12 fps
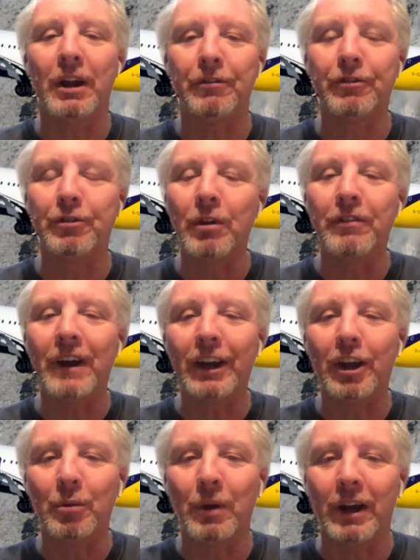to
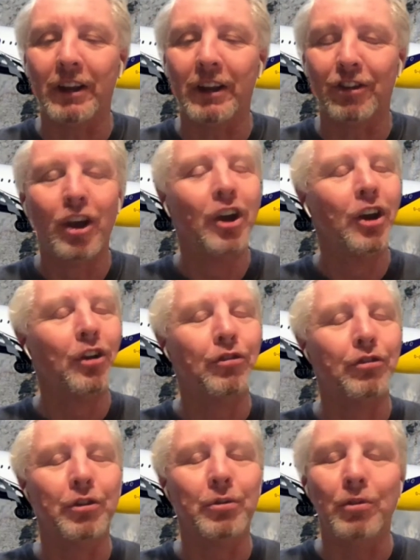evacuate,
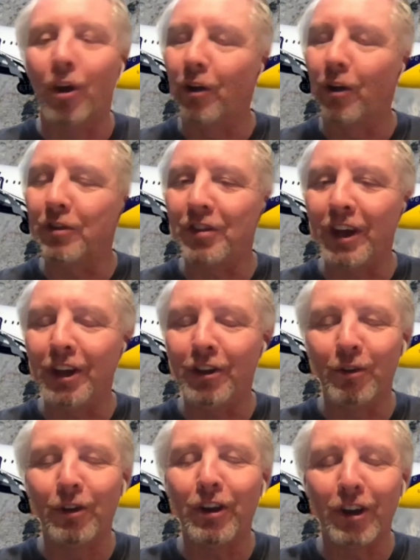do not take
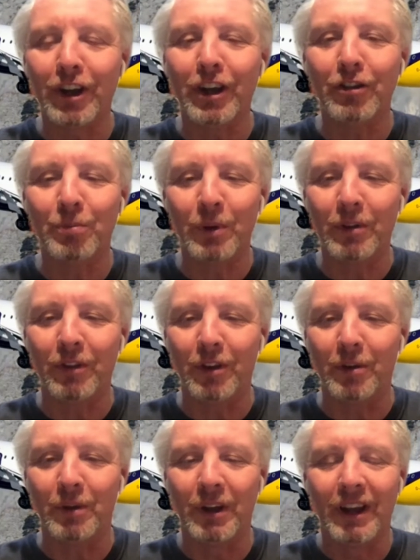your luggage with you.